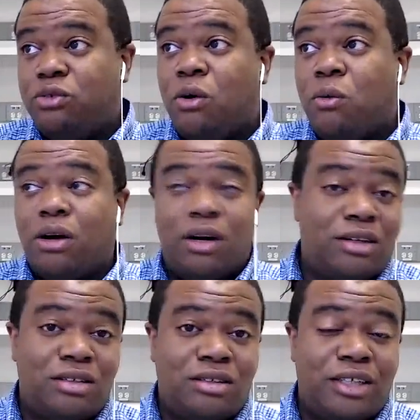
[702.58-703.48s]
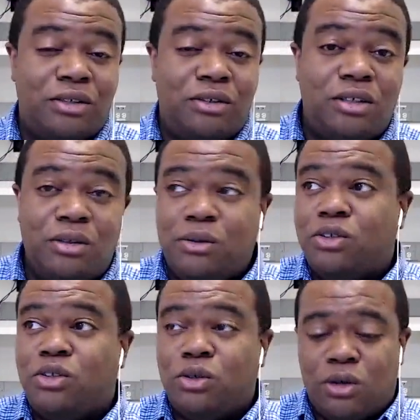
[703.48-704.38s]
works, that you use
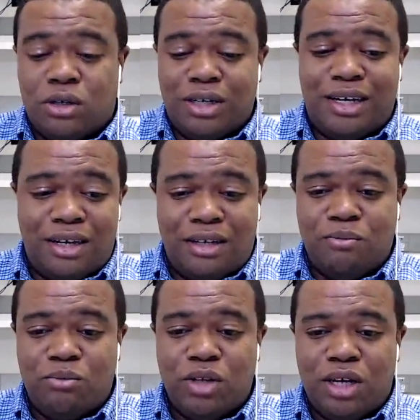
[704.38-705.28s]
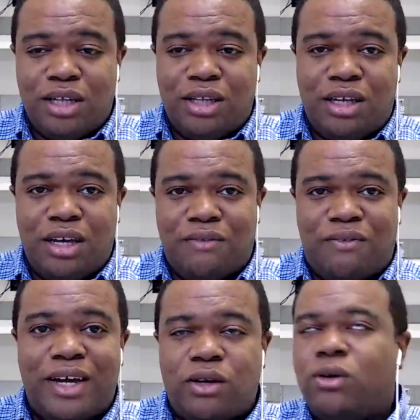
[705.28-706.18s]
to create the
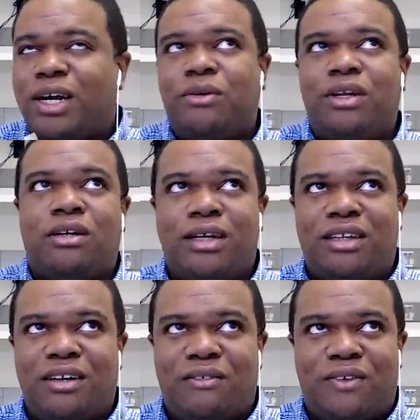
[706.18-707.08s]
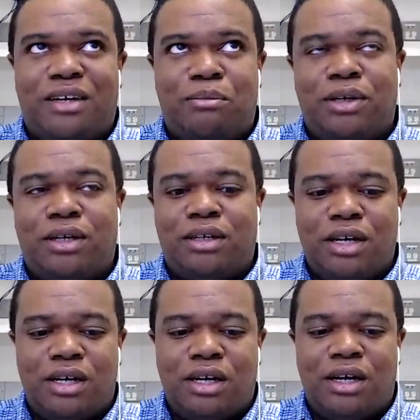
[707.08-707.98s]
effect, or not really create the effect, but
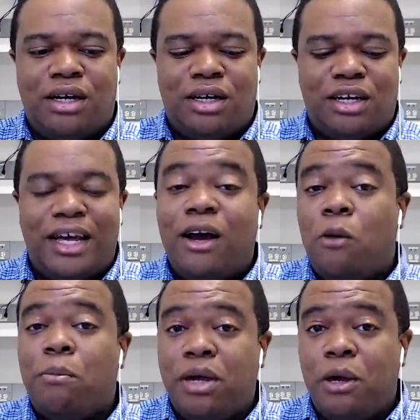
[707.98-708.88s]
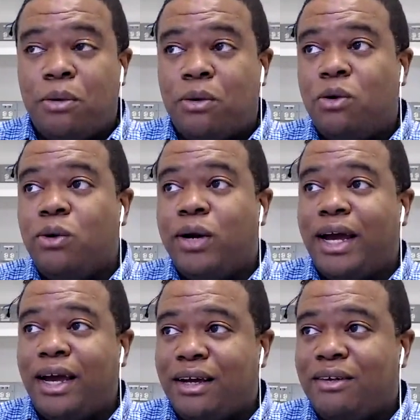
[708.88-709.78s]
help people who
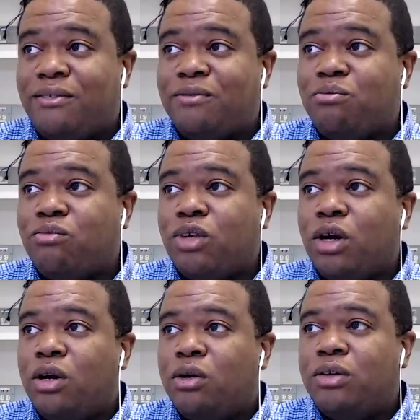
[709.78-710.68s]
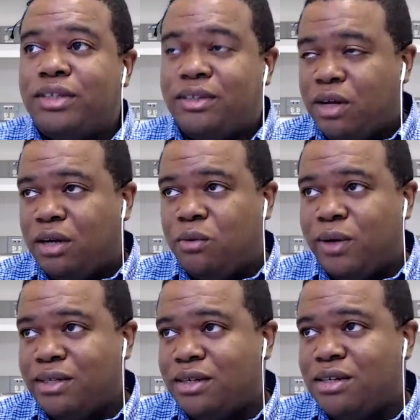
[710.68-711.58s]
have
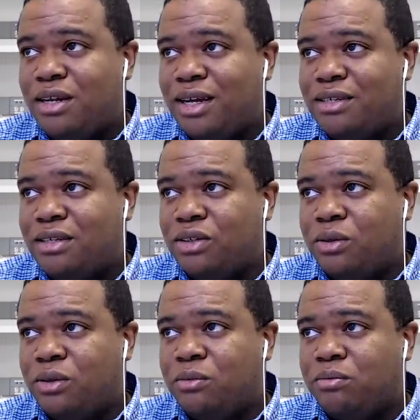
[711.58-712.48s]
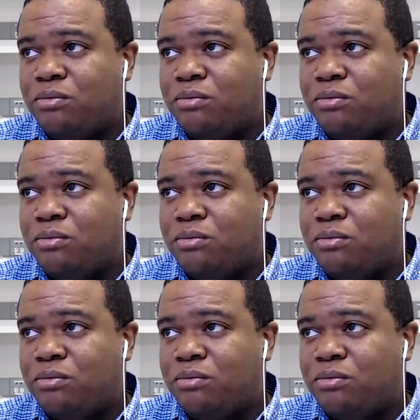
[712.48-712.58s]
restless leg syndrome.